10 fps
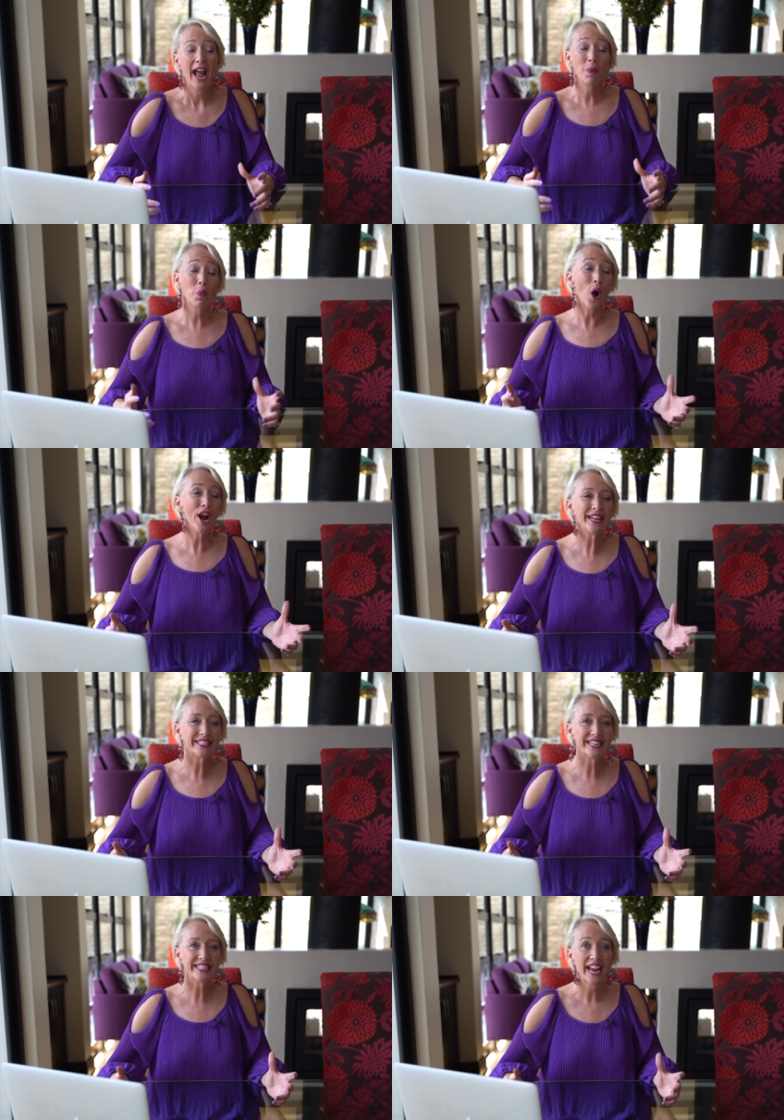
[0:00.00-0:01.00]
And what
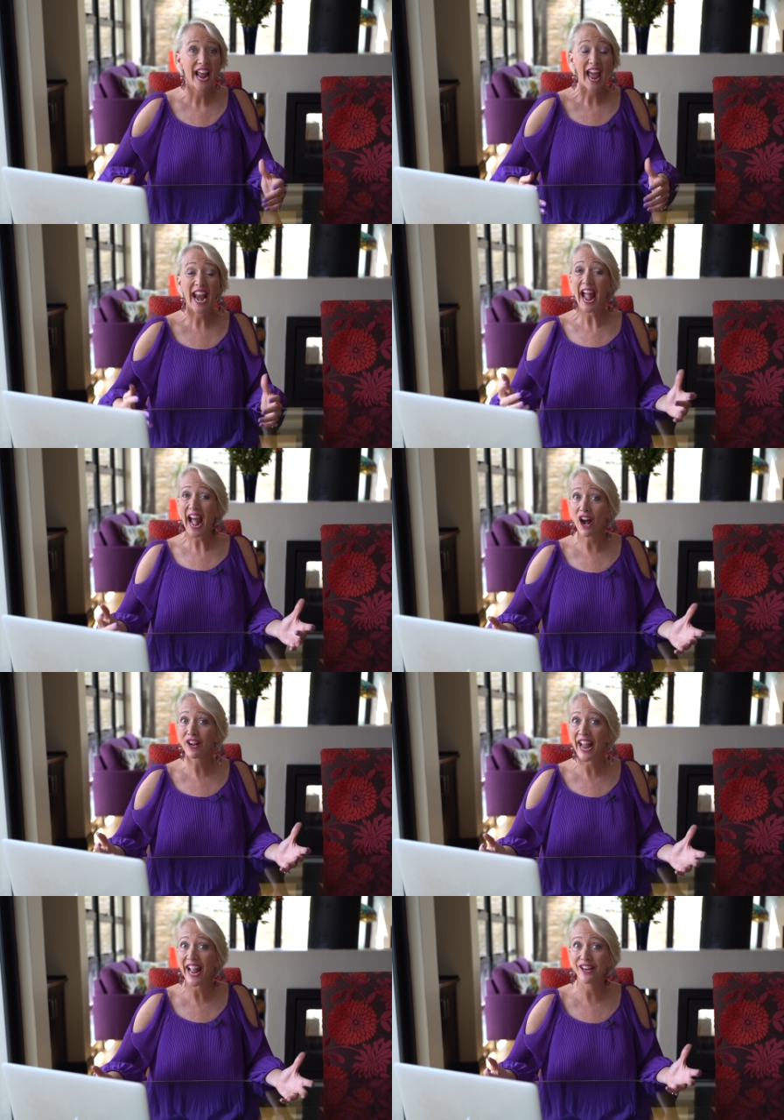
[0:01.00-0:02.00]
is it, and how
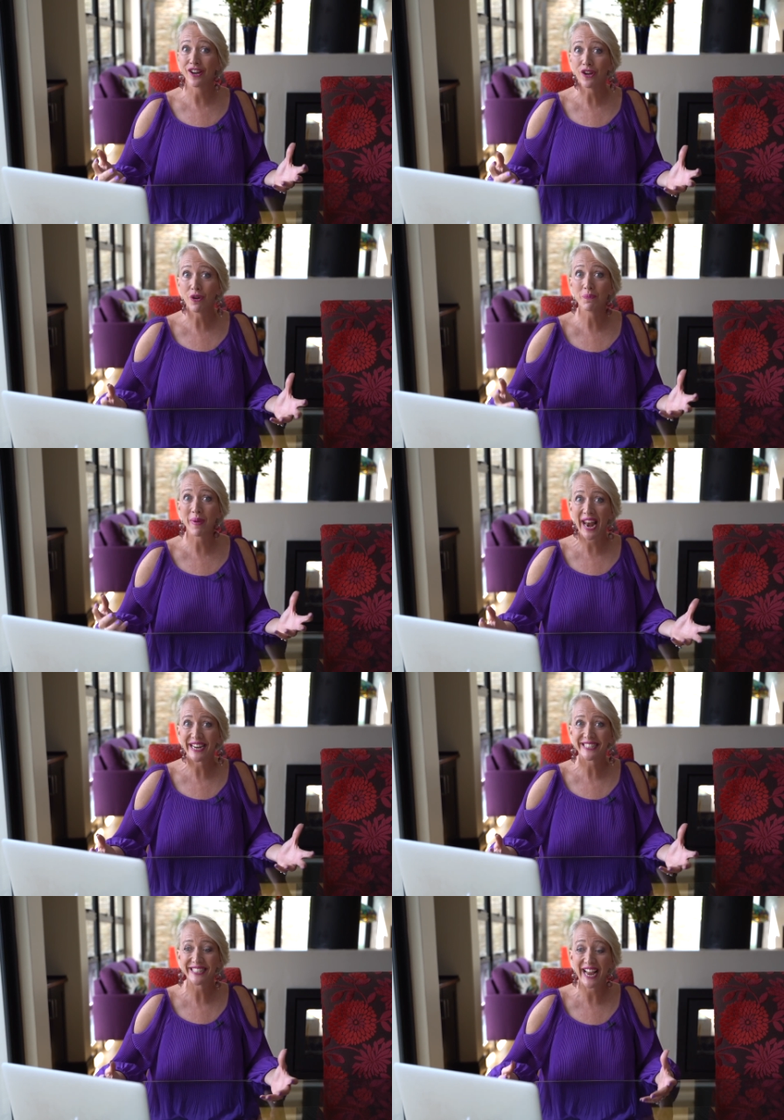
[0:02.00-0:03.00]
can you
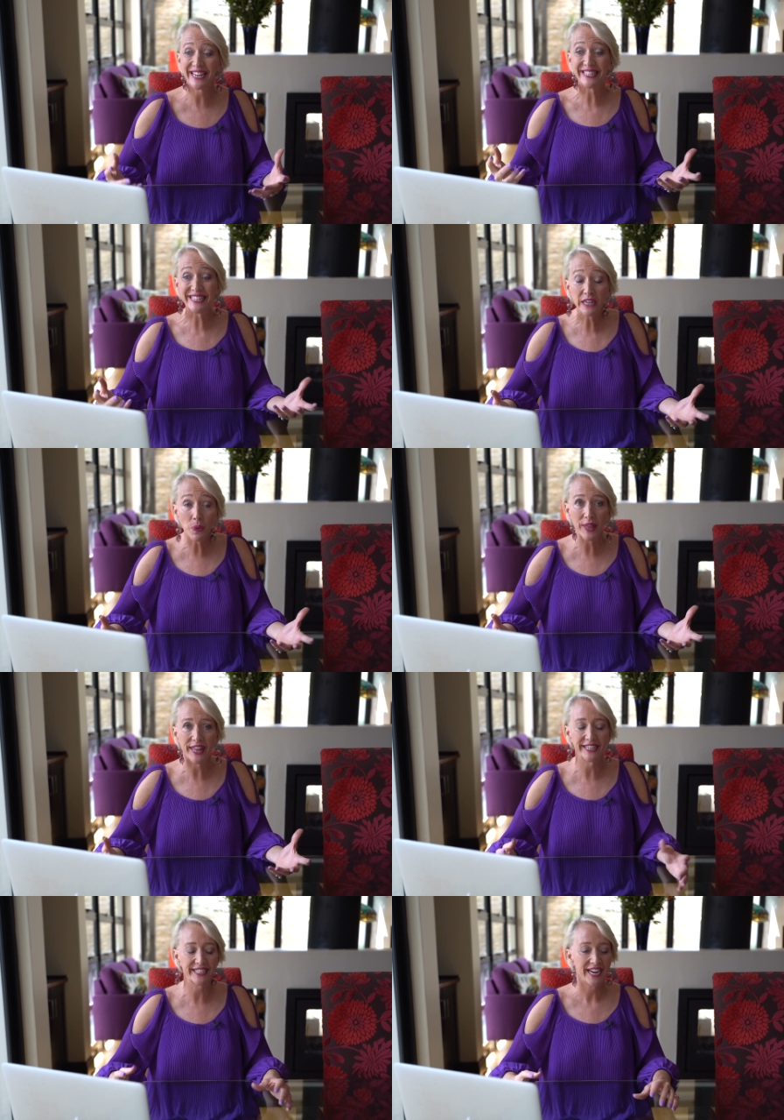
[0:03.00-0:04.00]
manage it and deal with
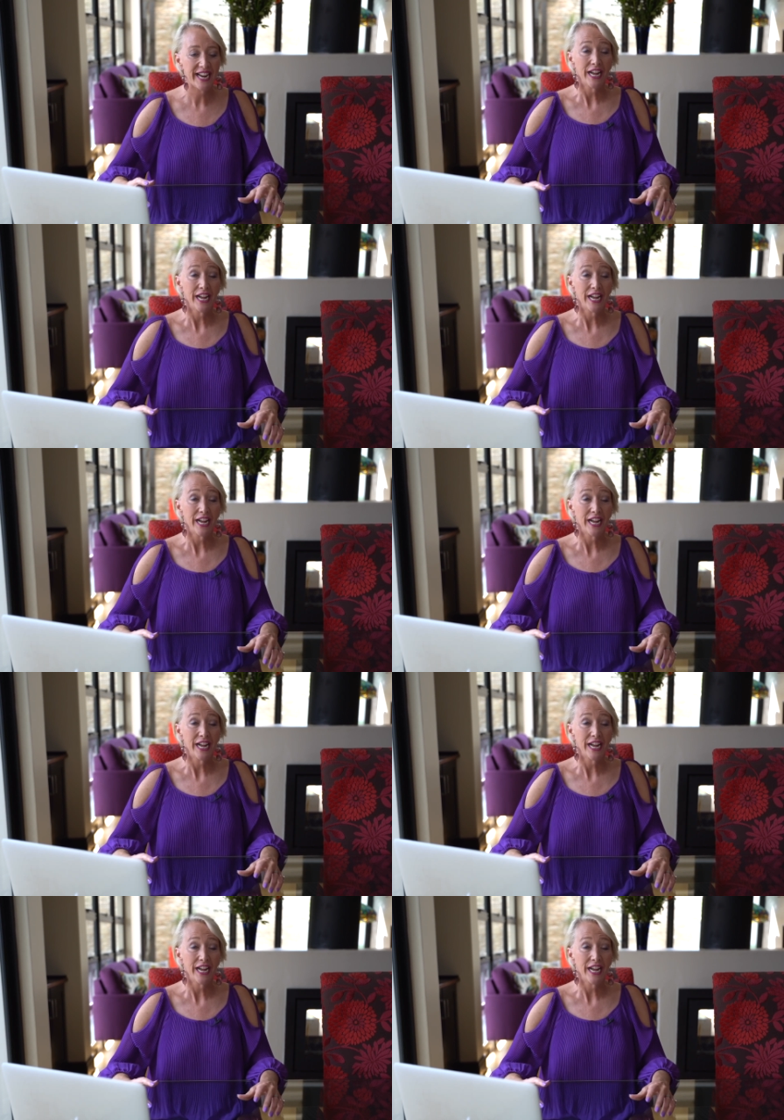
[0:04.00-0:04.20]
it?